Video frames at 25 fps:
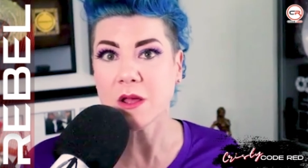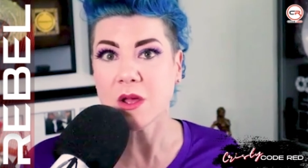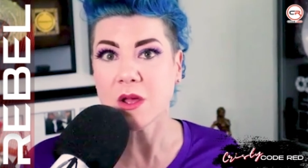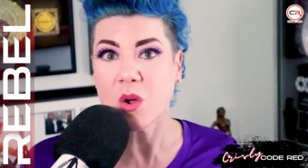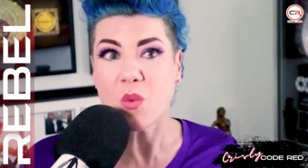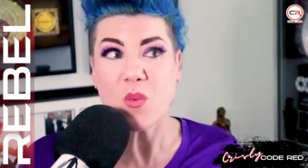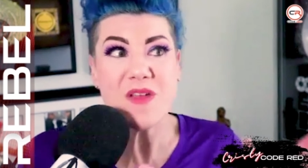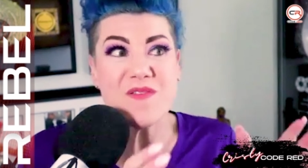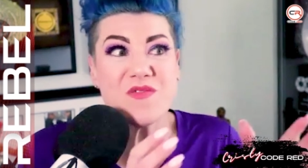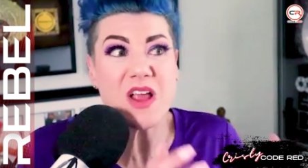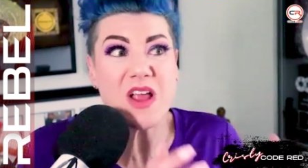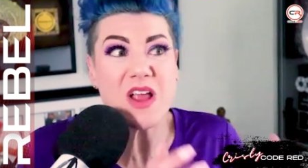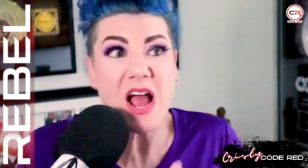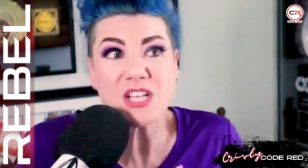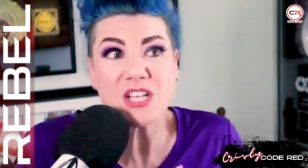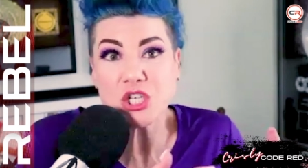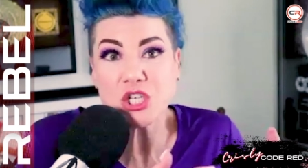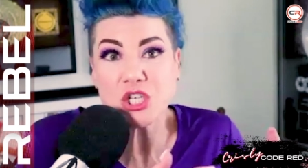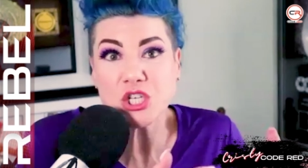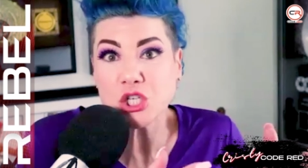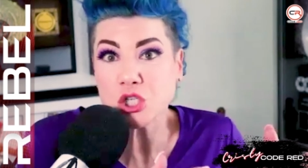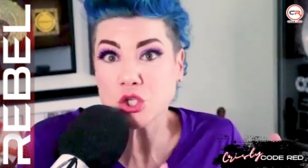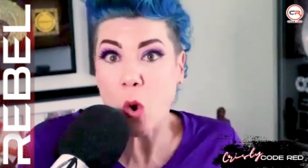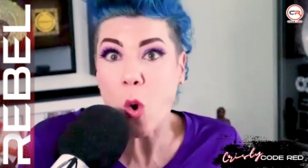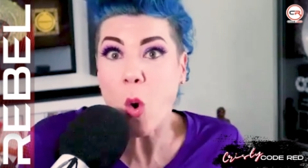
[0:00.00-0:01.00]
We've got
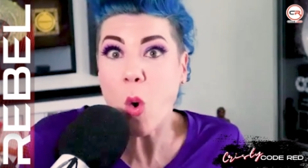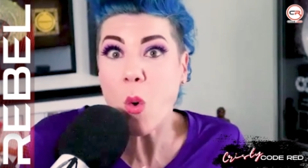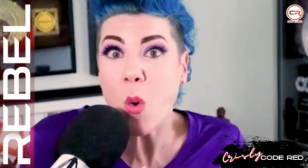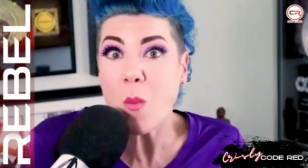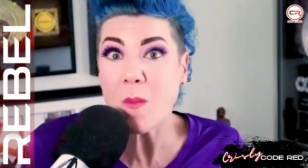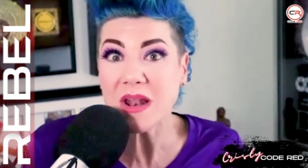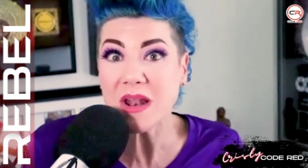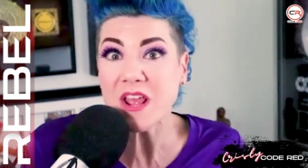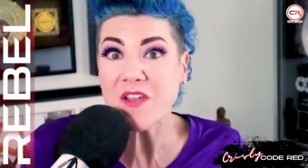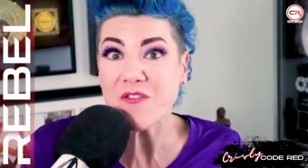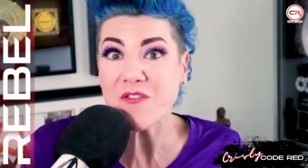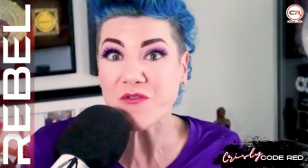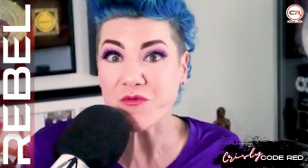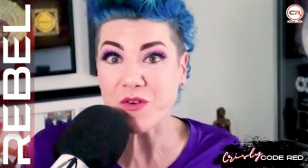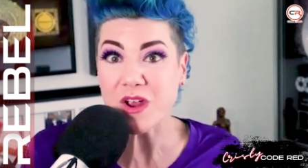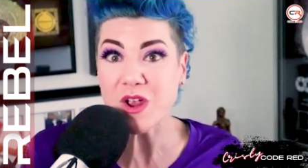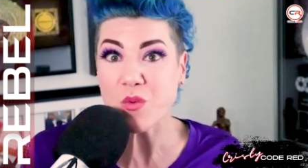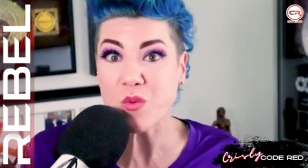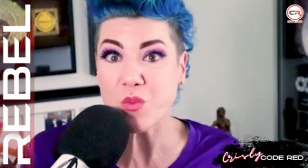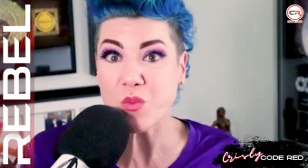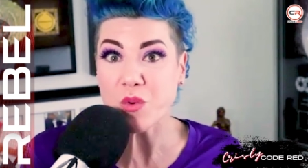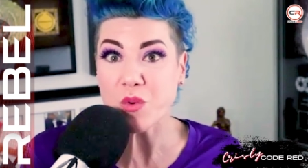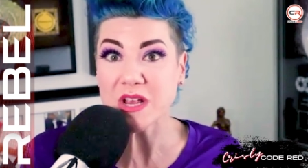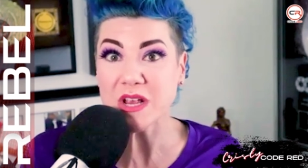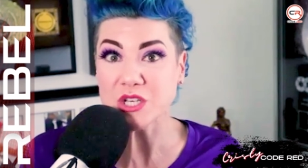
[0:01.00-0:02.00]
so many
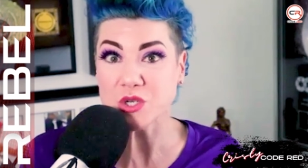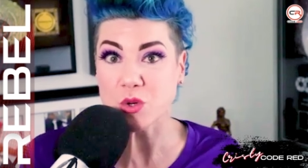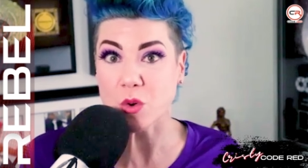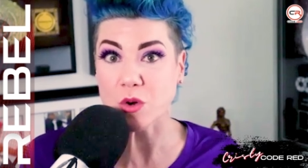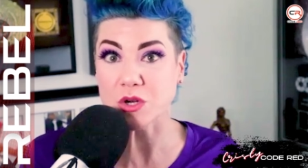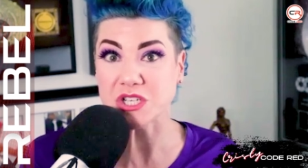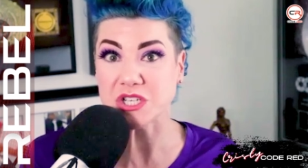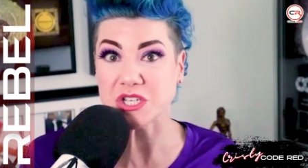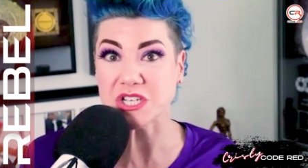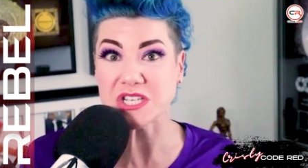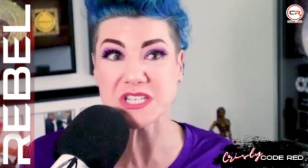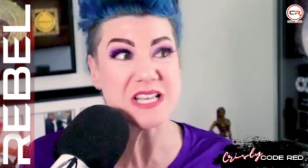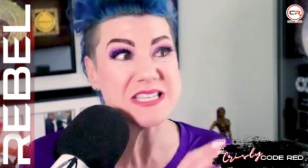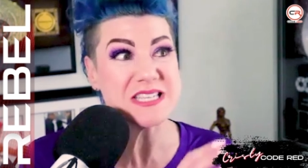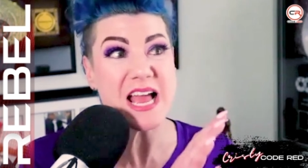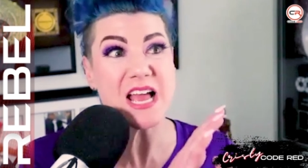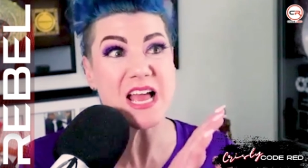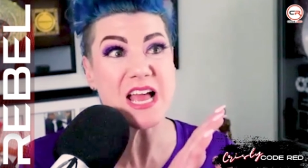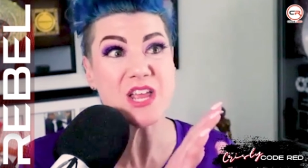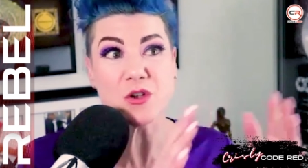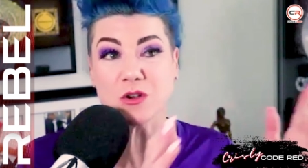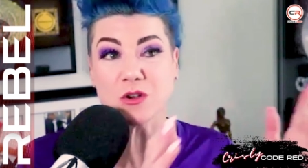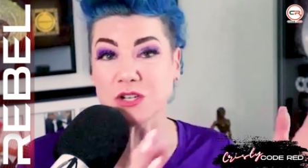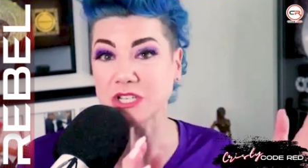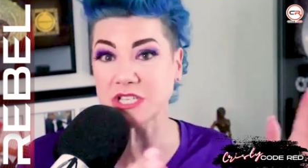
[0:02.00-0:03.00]
free resources, and
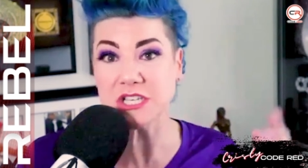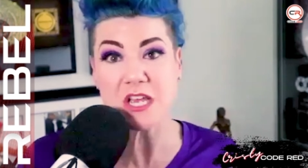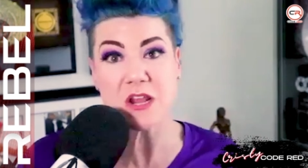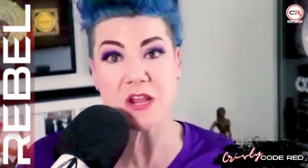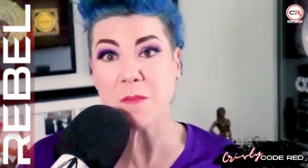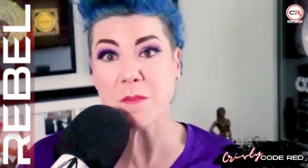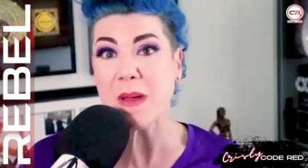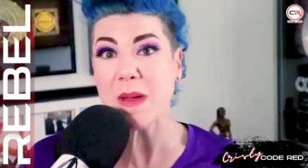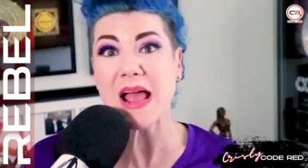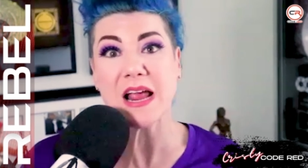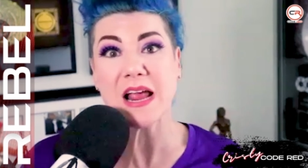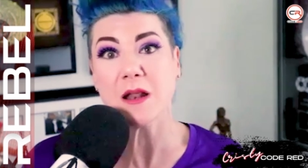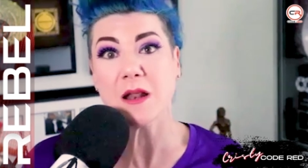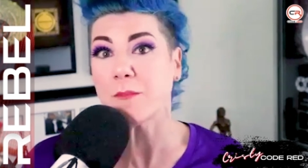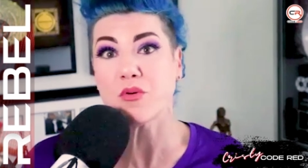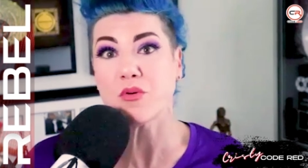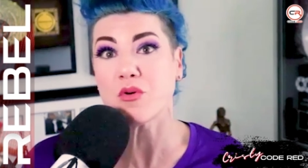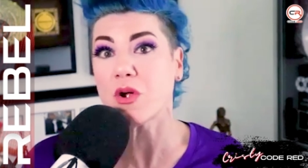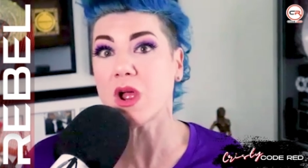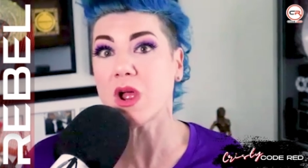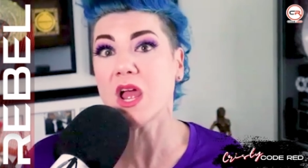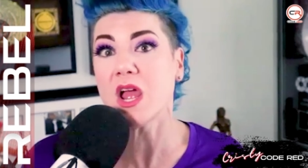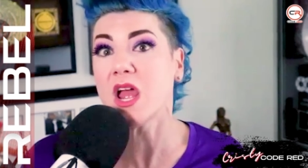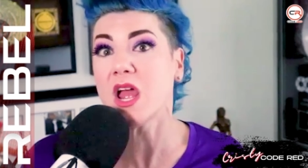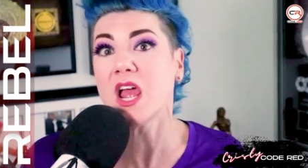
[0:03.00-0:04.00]
yet you're sitting back and
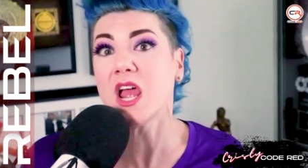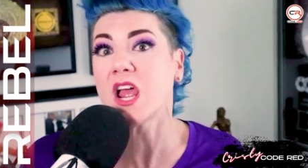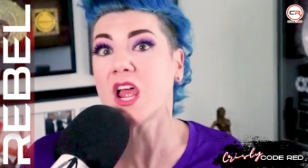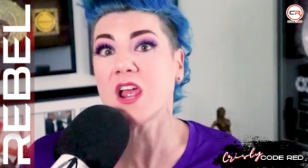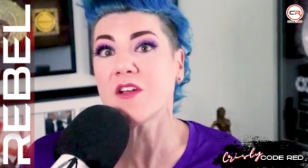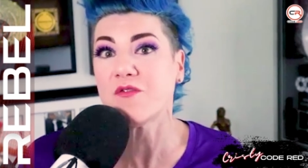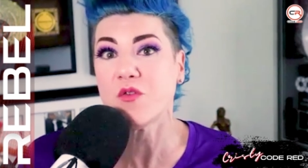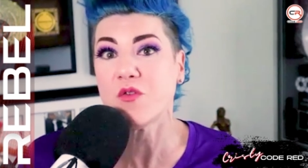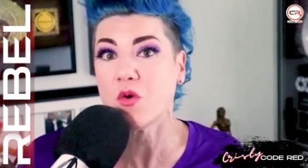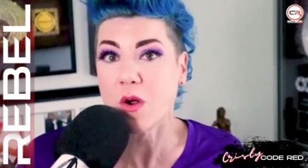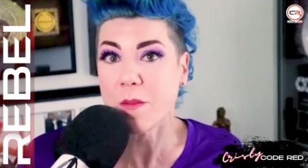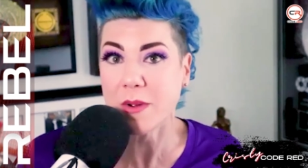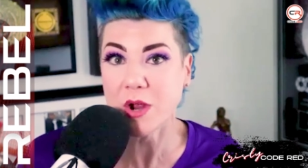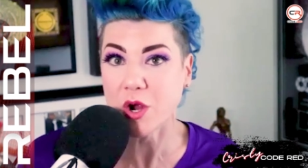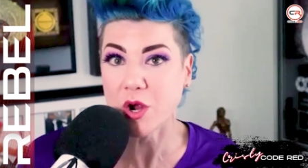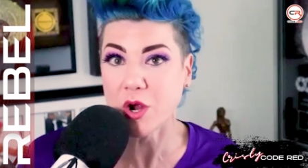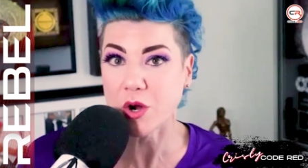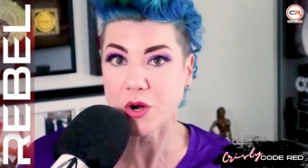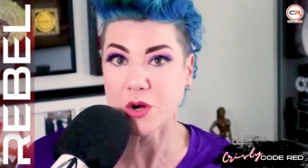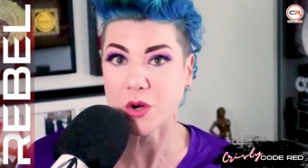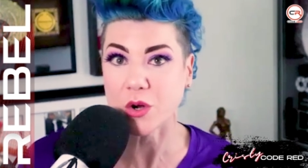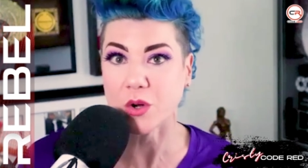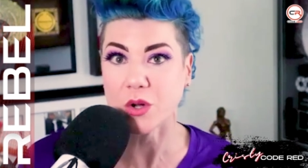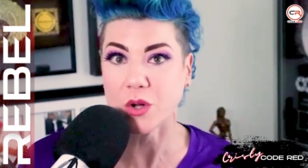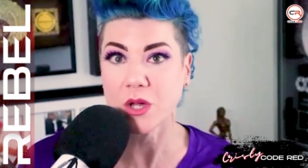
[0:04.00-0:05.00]
praying for a
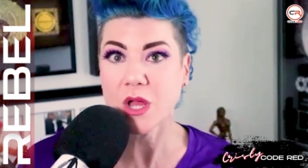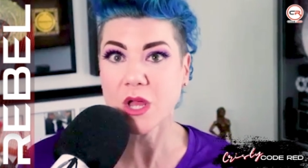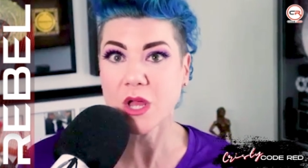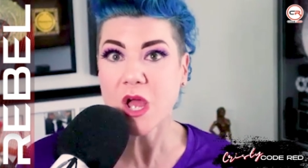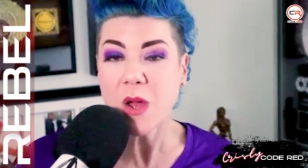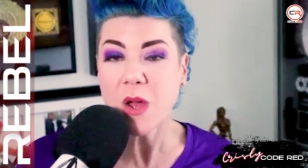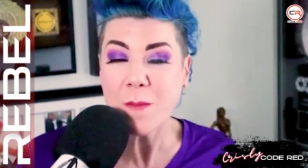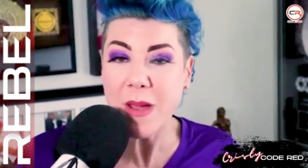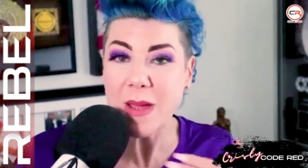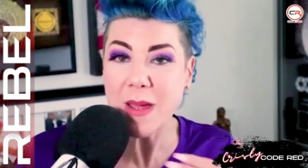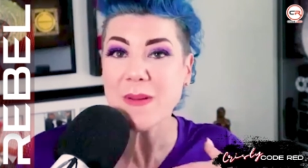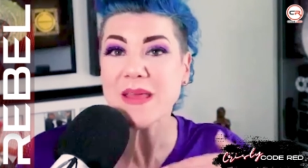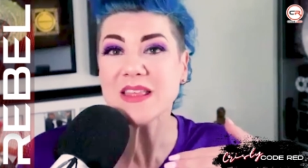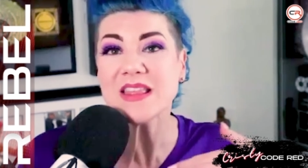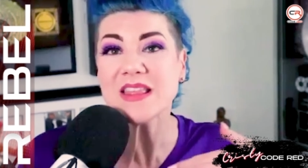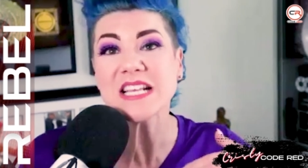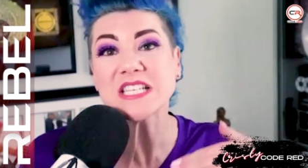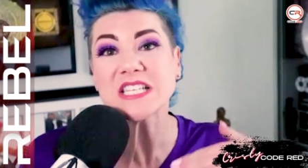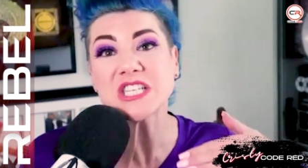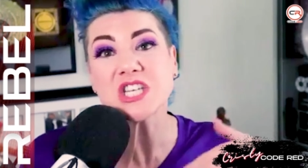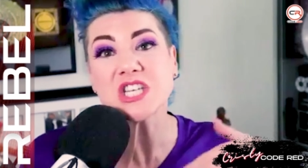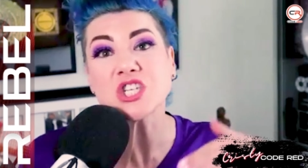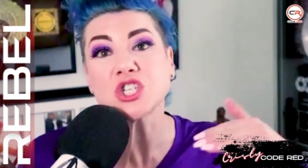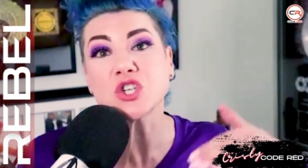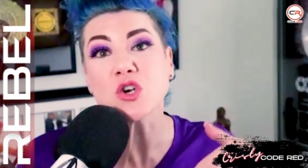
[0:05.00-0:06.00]
miracle. Maybe
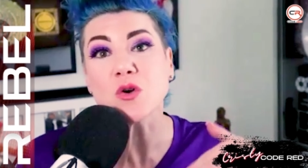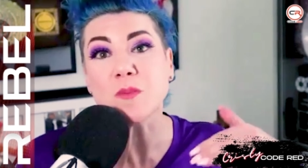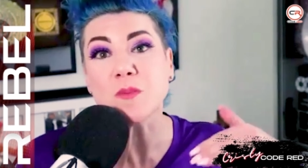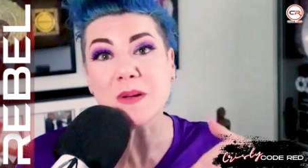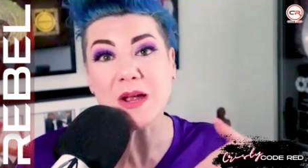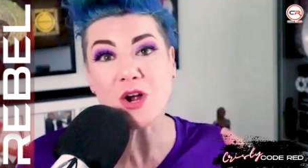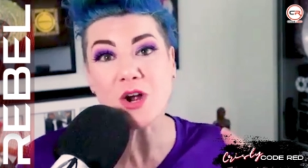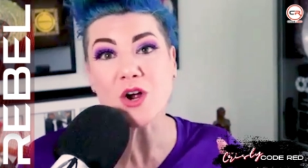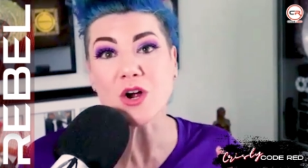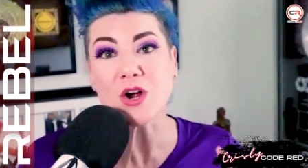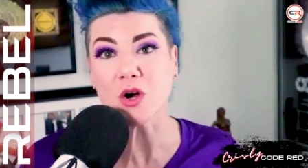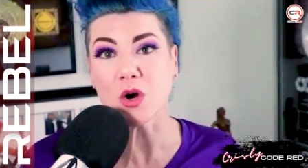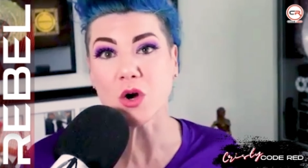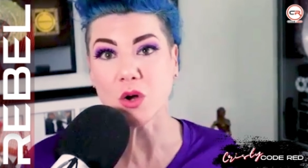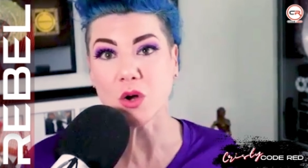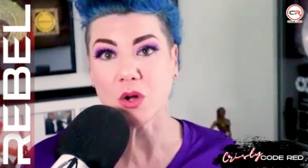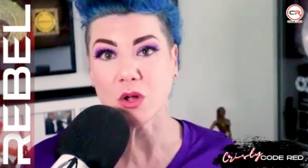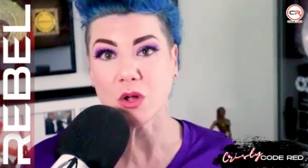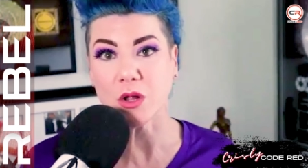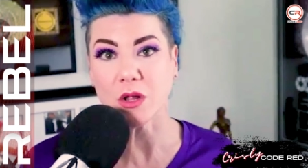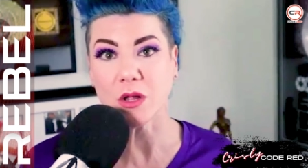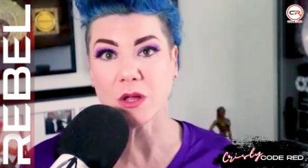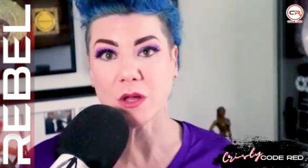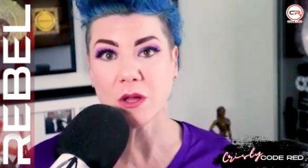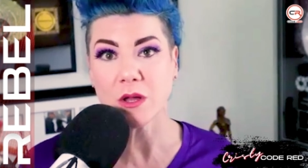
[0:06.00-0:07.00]
this is your
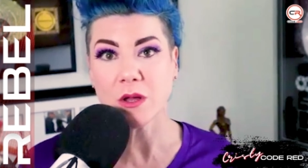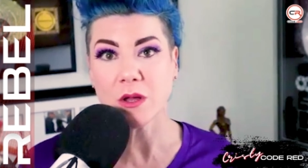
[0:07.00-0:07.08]
miracle,